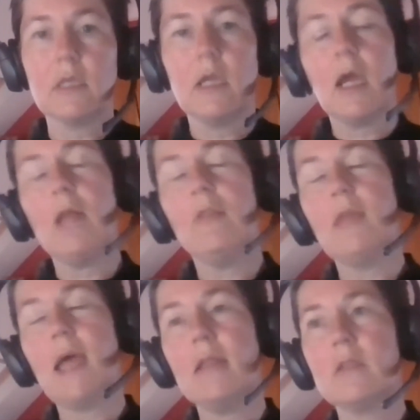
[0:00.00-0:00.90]
and
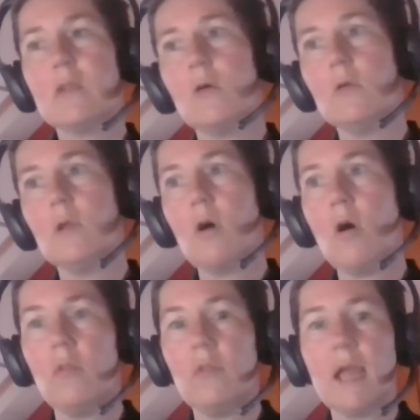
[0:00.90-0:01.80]
then there's a whole lot
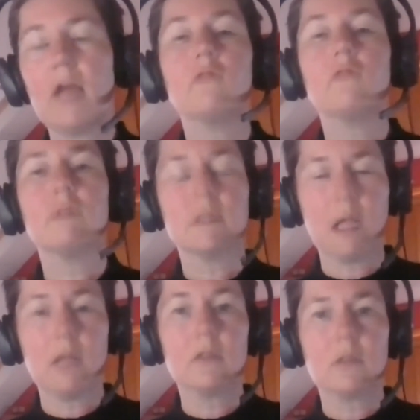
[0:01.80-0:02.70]
on the actual
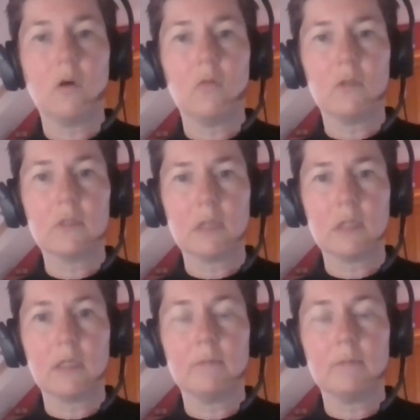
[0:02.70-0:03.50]
results of the study.